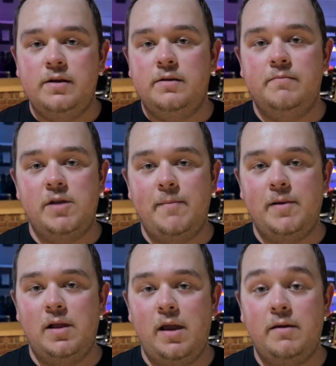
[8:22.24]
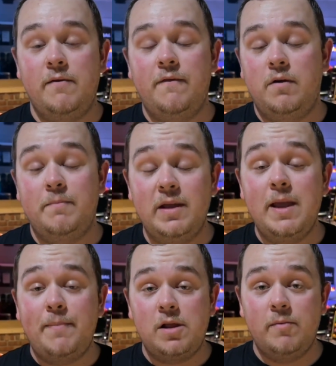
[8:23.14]

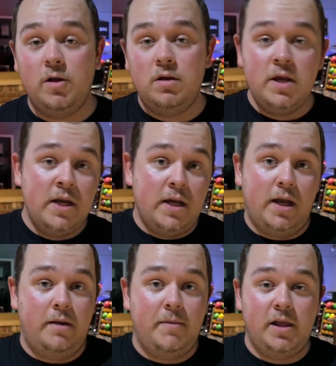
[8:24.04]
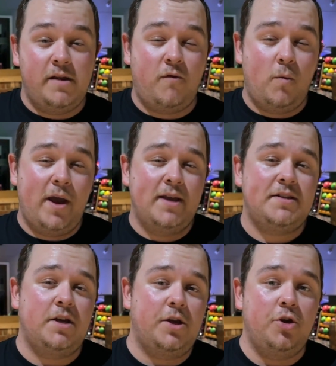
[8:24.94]
manipulatable in a million different
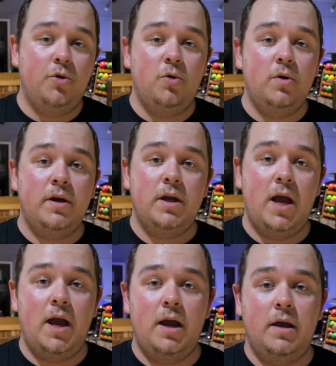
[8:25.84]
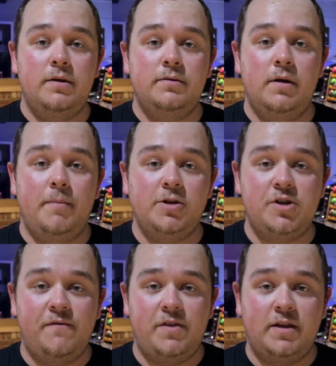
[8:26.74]
ways. You can do a bunch
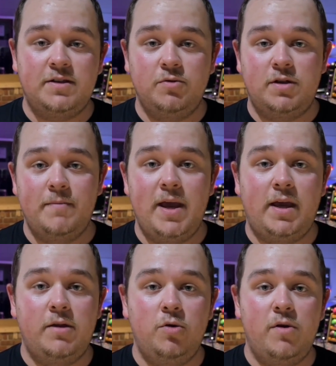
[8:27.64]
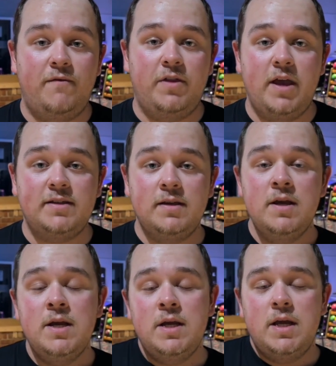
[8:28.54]
of different things to make it do different things.
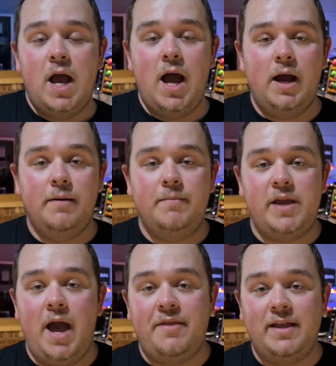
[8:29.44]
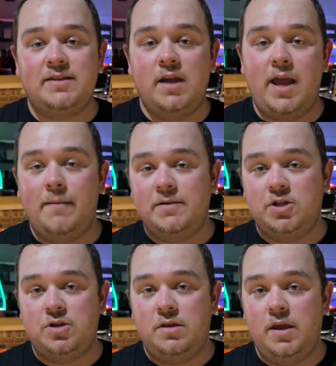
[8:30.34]
But yeah, that's a hand
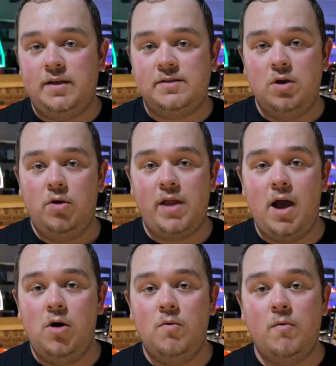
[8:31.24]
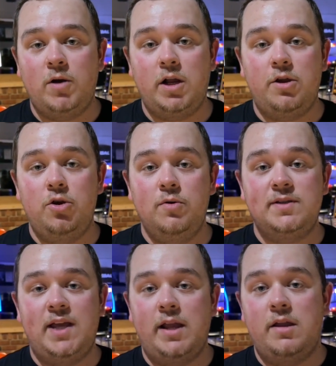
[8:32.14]
position thing. So now what we're going to do
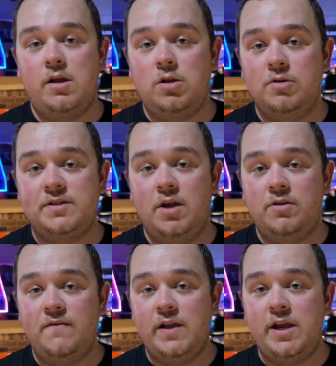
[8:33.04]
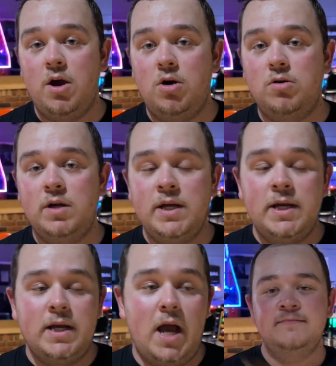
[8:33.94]
is get into closing out the video.
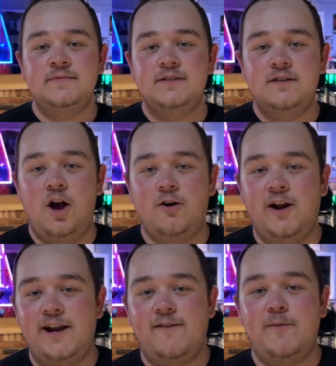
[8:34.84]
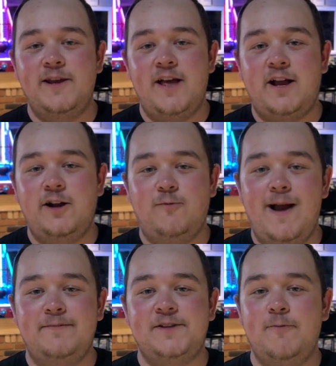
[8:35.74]
Alrighty, everybody, that kind of
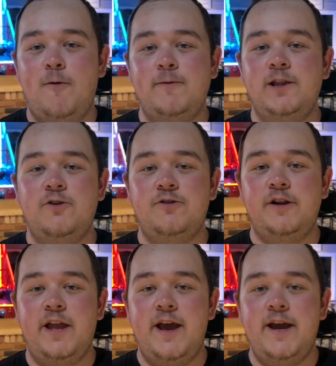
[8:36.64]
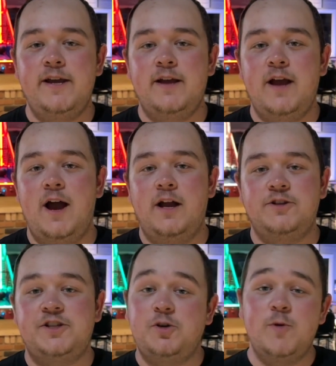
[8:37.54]
wraps up what we learned today.
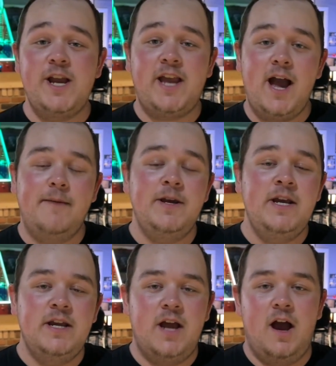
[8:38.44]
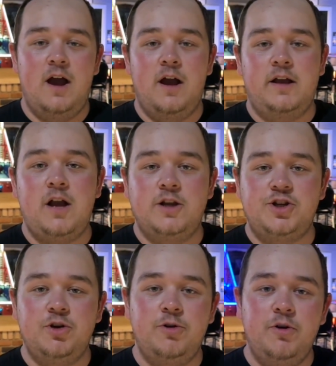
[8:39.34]
Just to recap, I kind
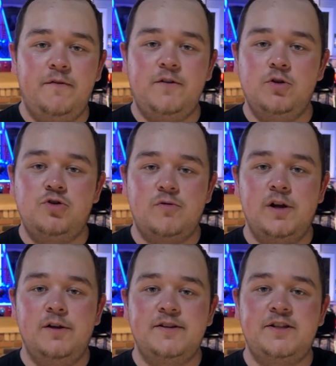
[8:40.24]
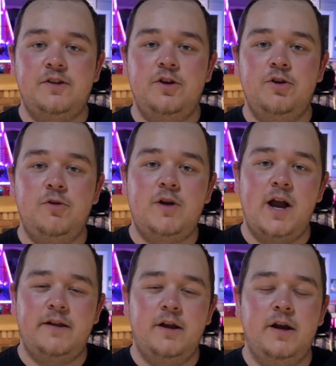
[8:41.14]
of showed you a few drills to do,
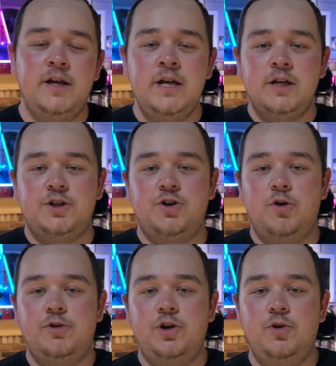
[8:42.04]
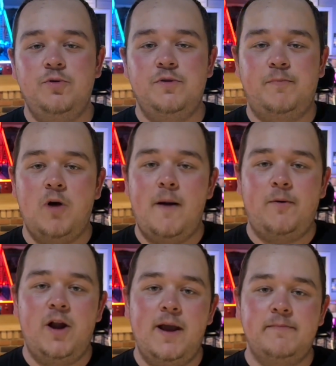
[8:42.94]
kind of showed you the
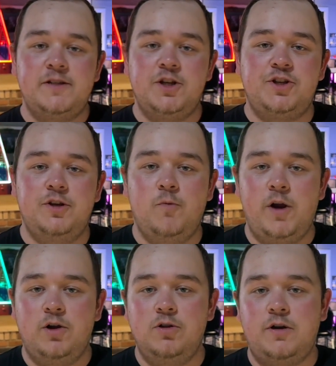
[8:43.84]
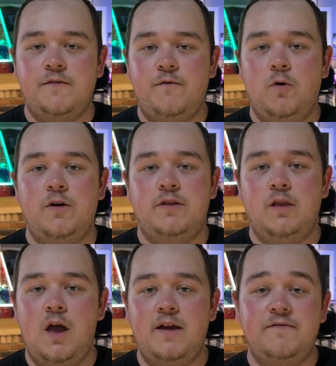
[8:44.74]
proper hand position, what you're looking for at the
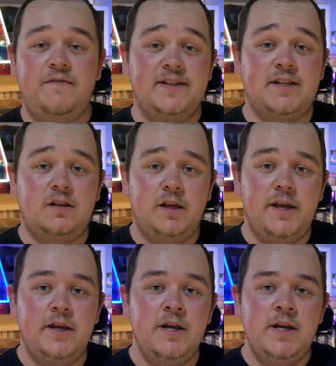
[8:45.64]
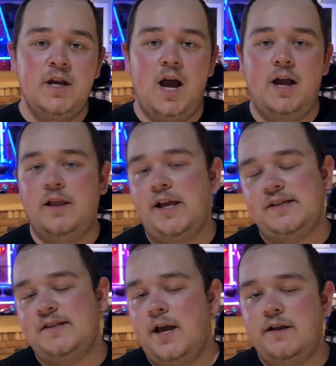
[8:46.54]
line physically. Like I
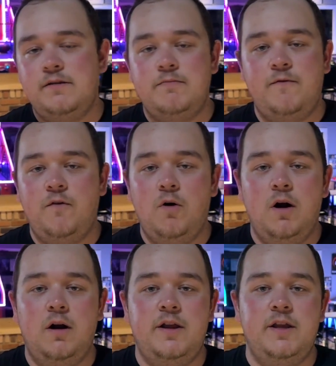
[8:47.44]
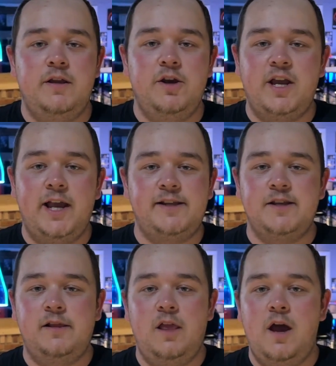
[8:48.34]
said before, you can get to
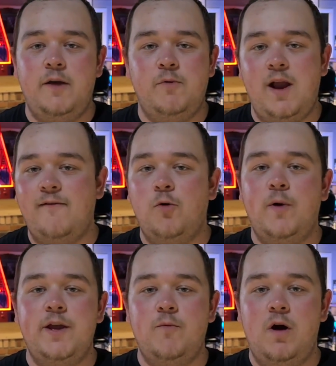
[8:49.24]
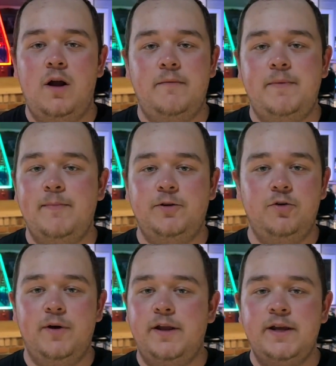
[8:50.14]
the line whatever way you want. People
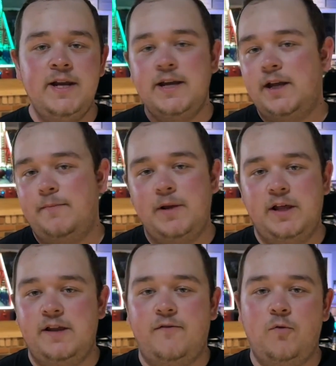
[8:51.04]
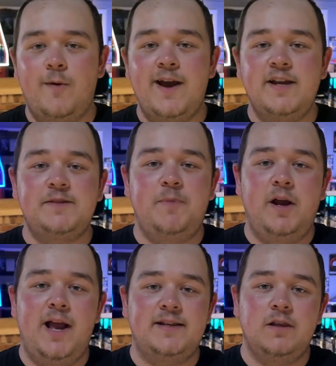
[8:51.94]
do it in a million different ways,
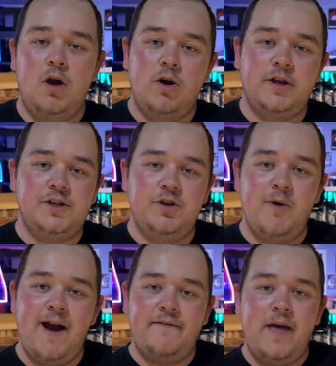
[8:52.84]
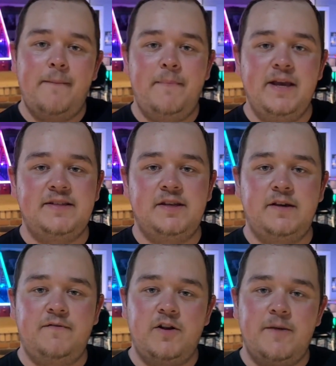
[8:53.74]
but as long as you have that basic
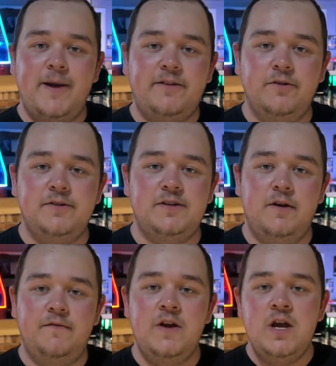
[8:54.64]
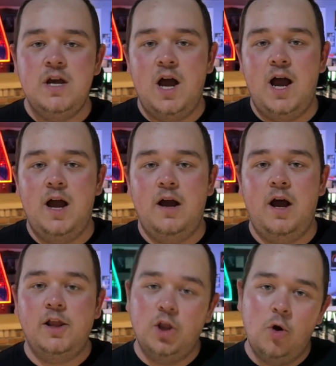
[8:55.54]
fundamentals of
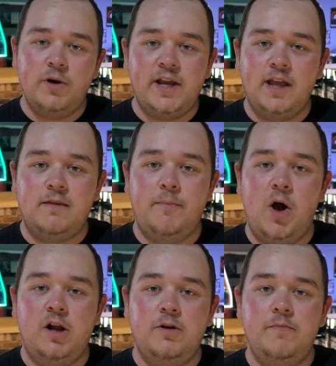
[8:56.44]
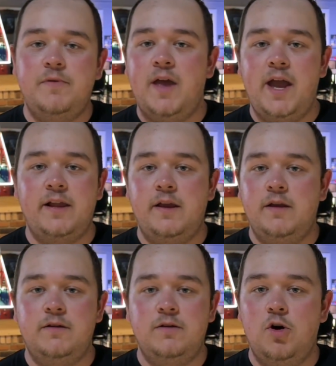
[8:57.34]
unloading at the bottom, then
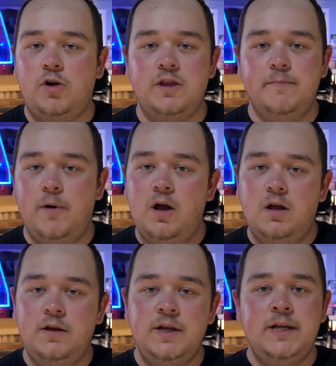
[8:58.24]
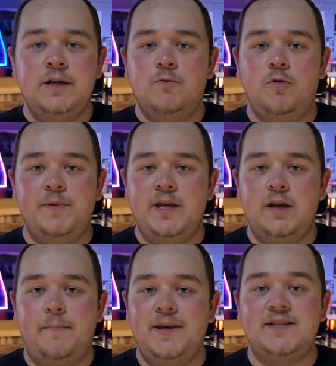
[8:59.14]
hooking the ball will be
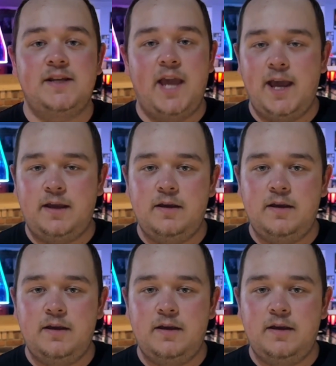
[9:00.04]
a piece of cake.